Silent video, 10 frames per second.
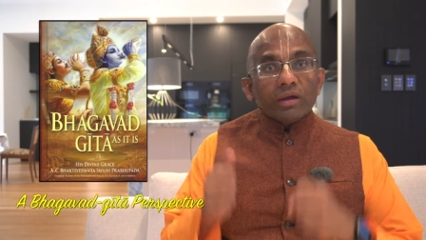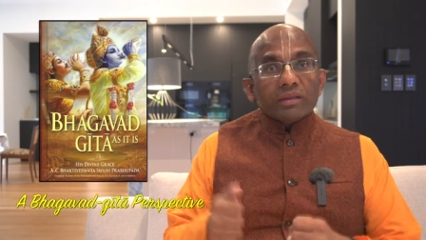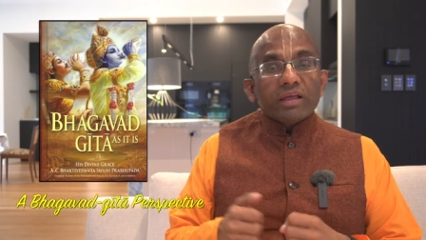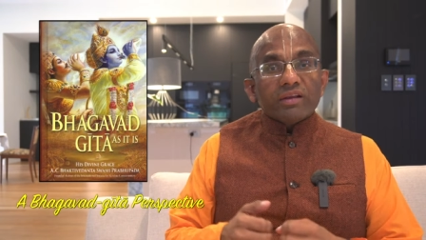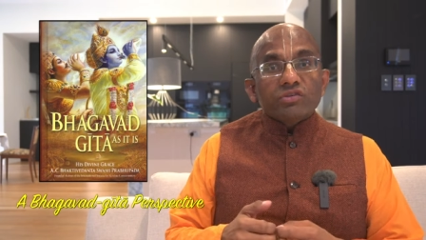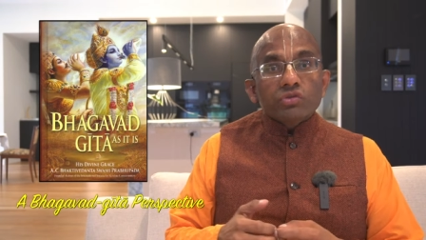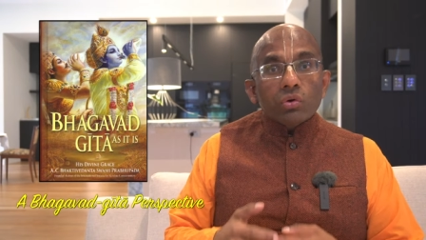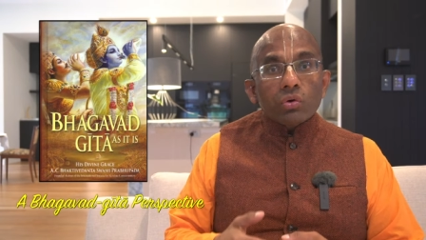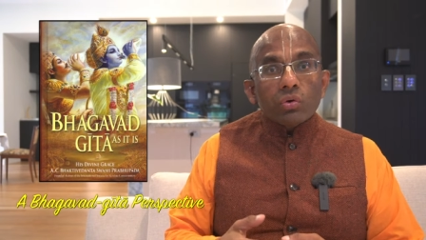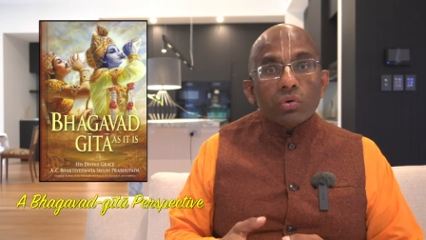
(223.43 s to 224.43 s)
there is
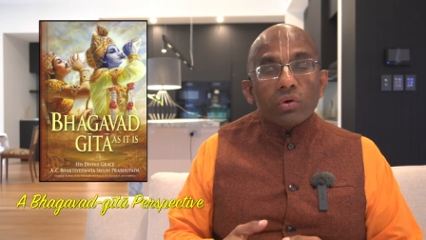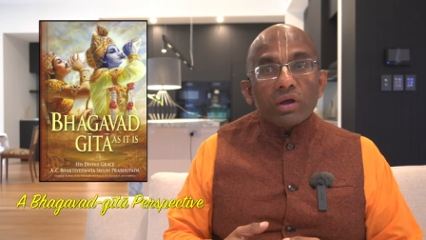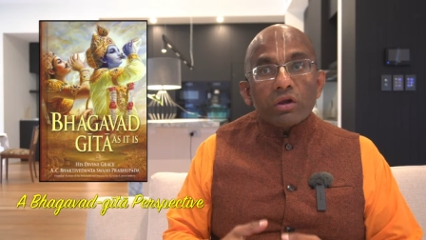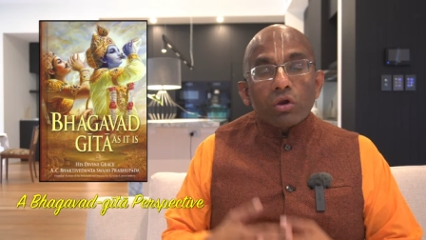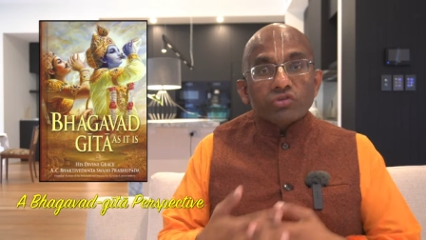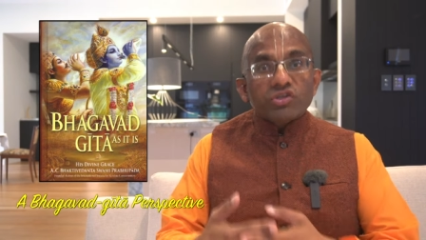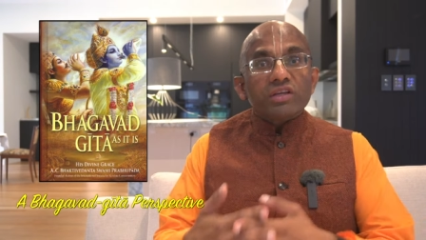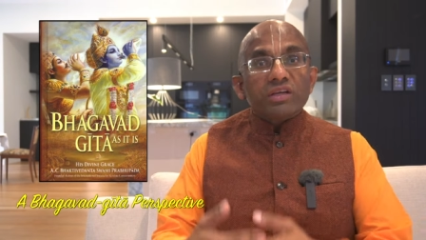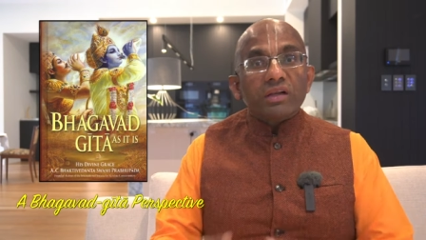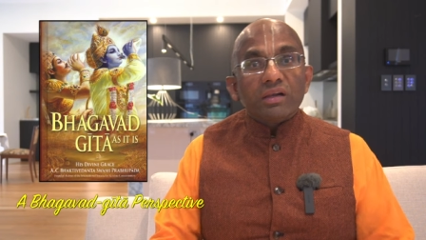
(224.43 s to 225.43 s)
no
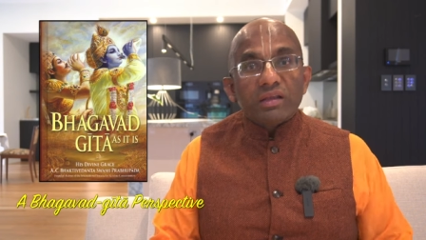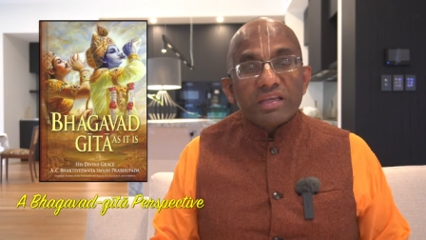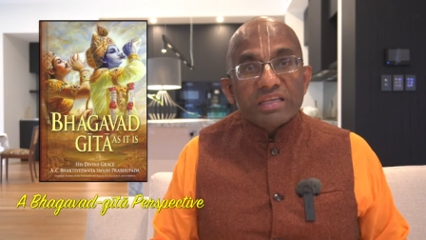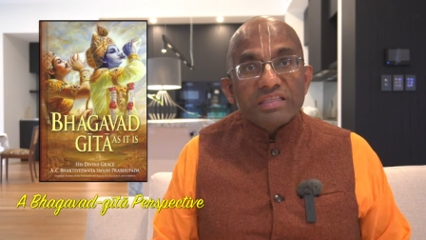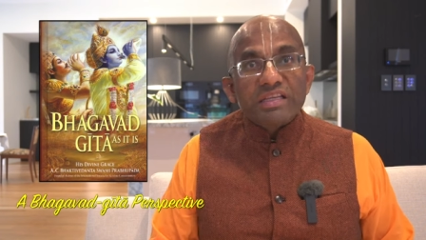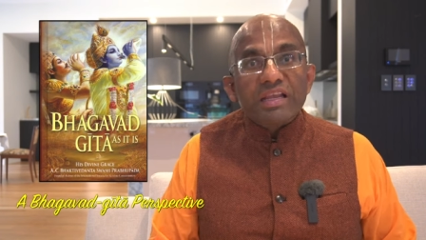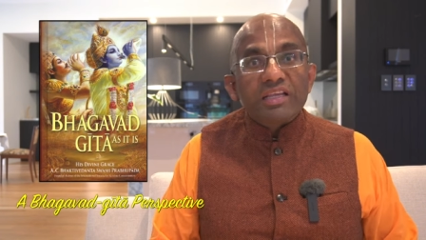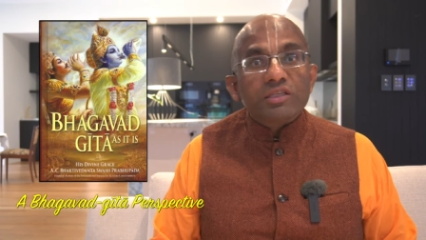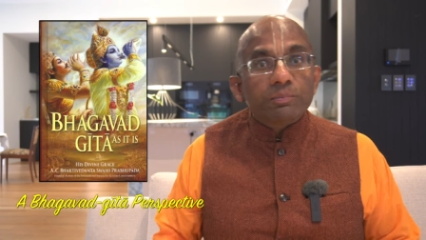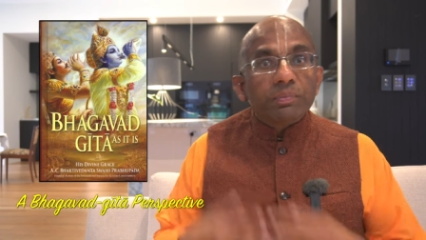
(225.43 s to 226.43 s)
logical, easily
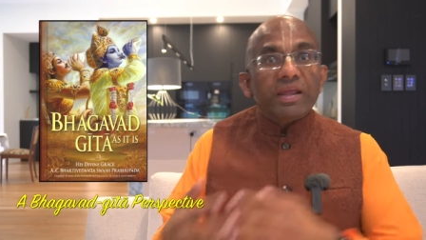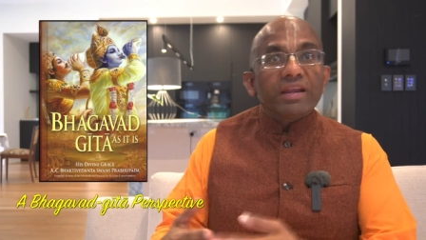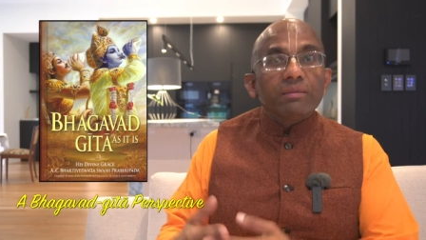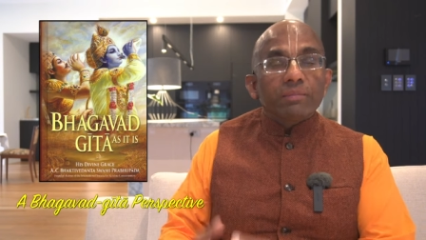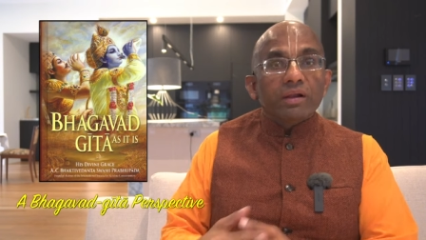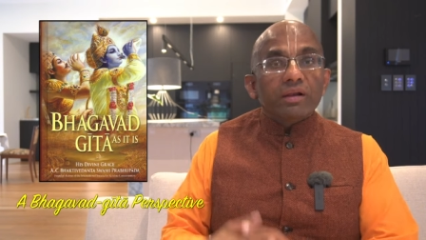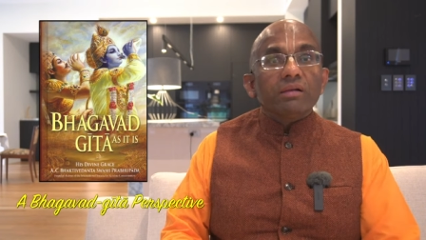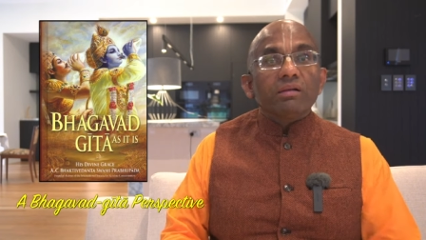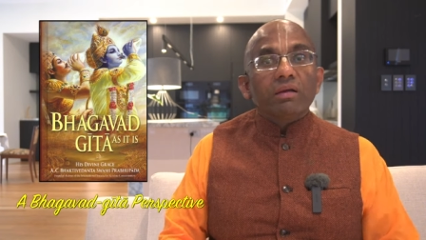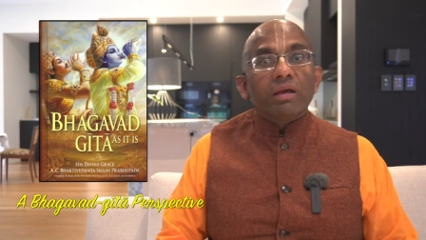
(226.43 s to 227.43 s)
explainable
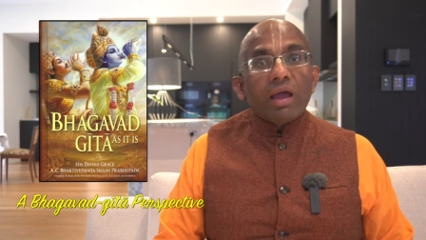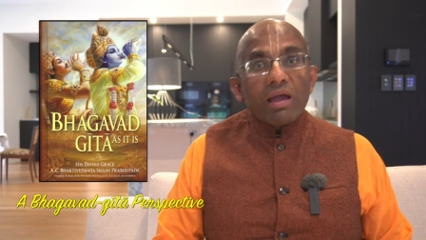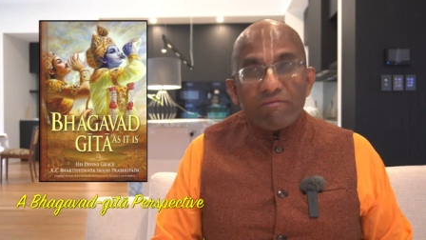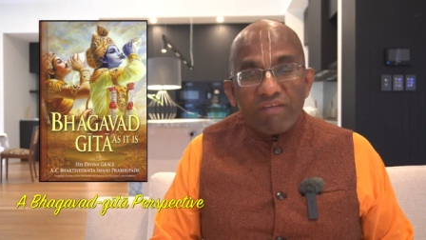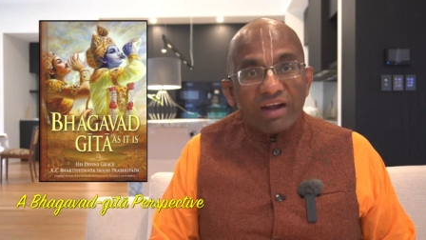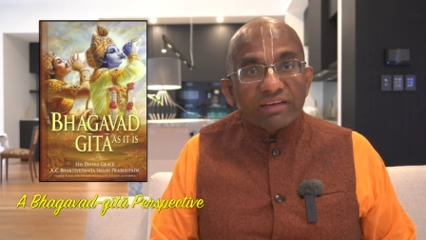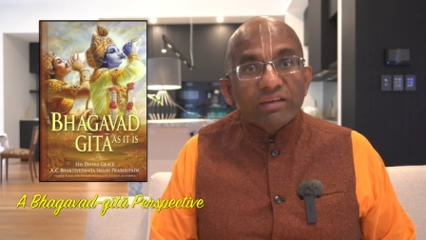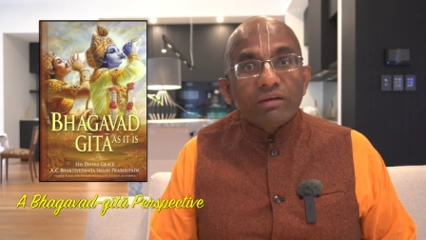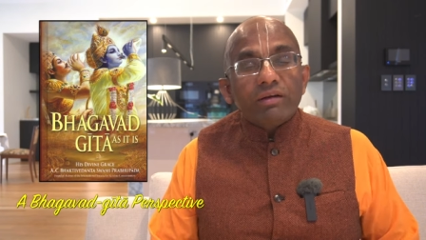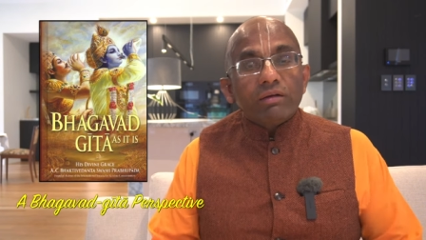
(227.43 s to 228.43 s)

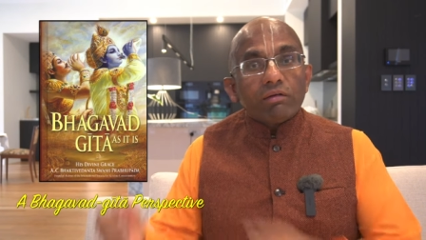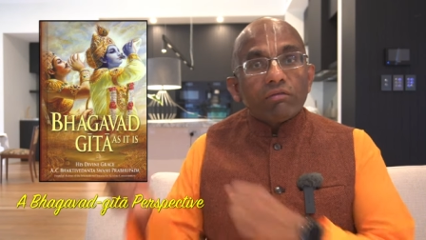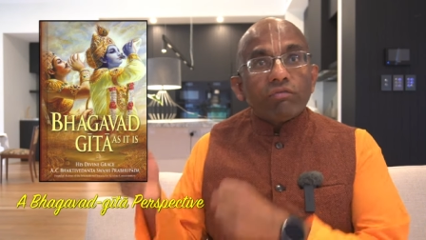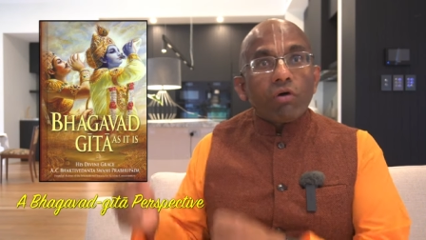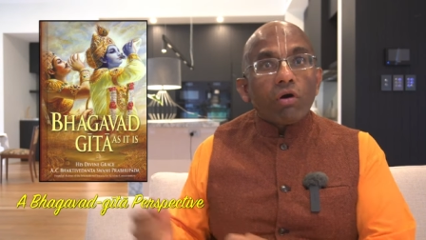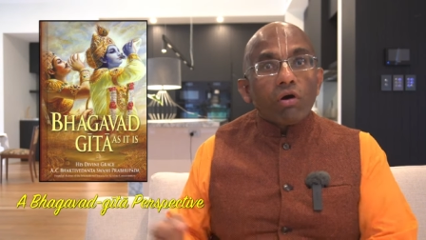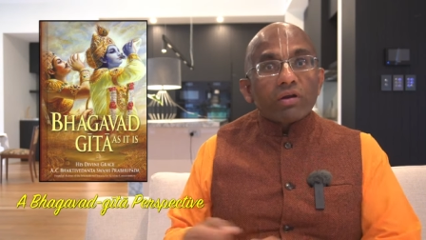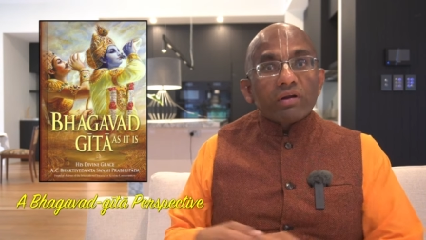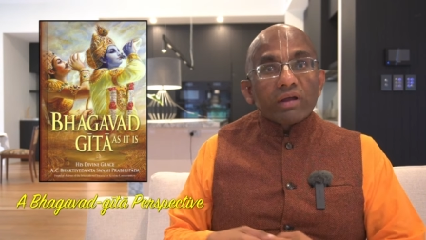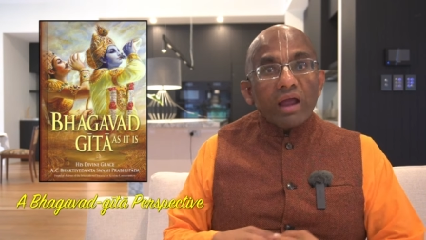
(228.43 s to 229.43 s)
factor
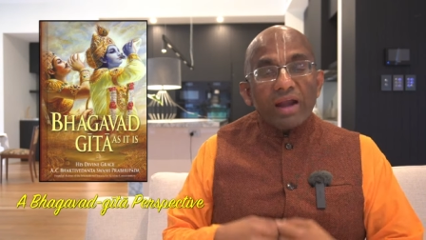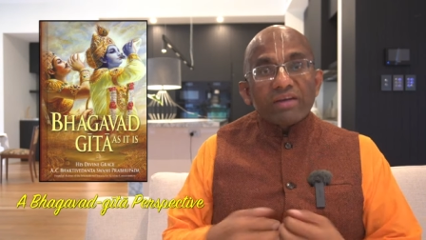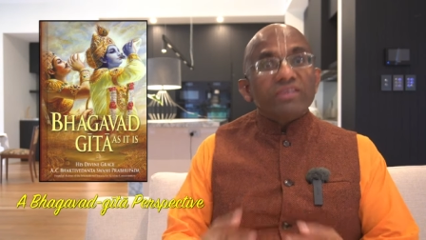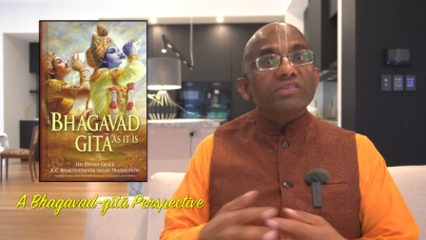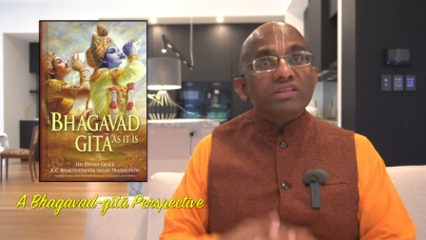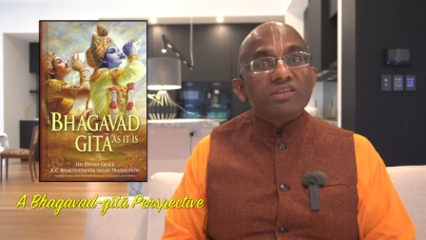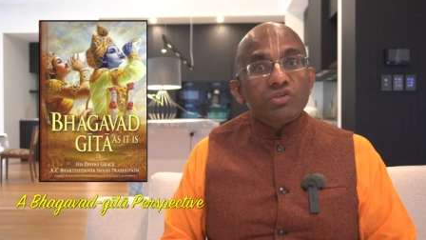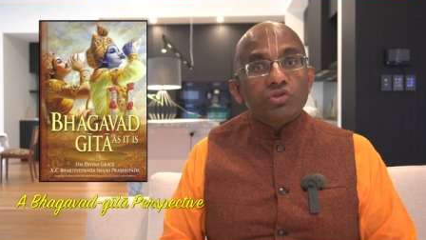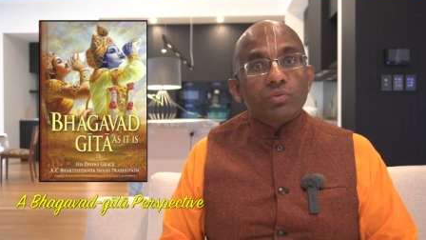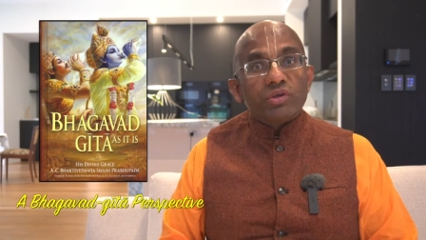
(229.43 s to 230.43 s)
for addressing the
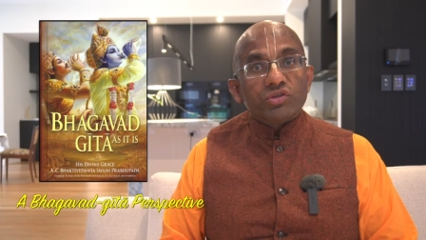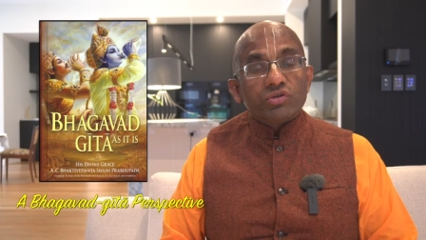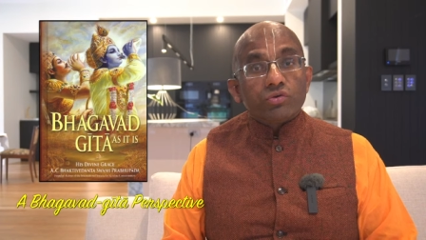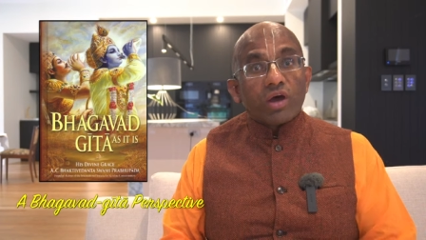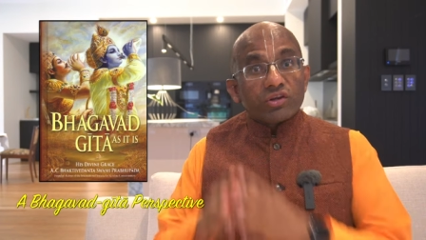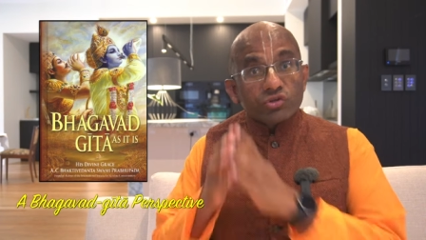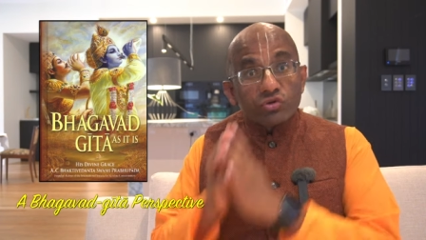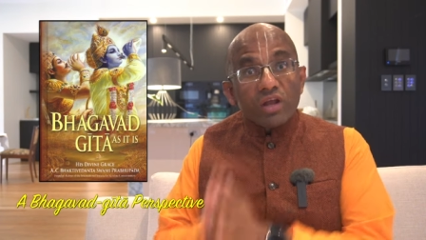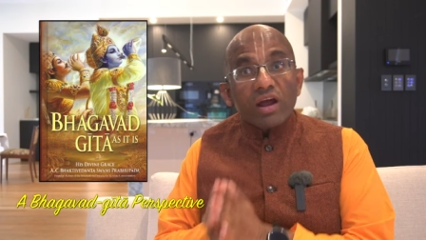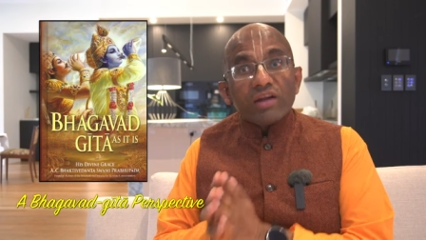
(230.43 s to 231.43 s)
situation. So
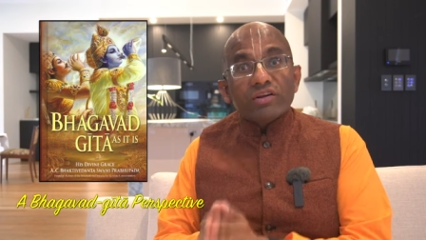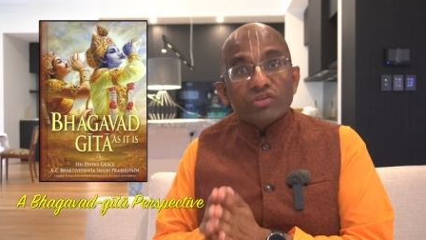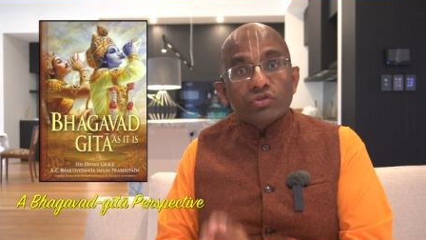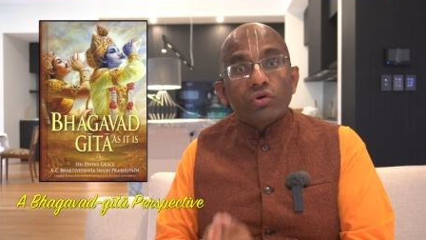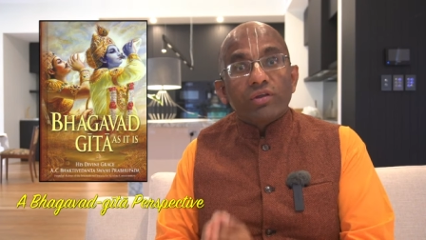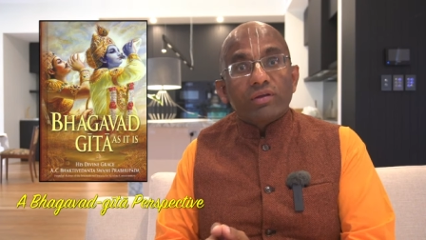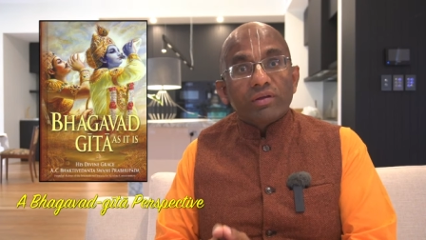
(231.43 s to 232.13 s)
Arjuna understood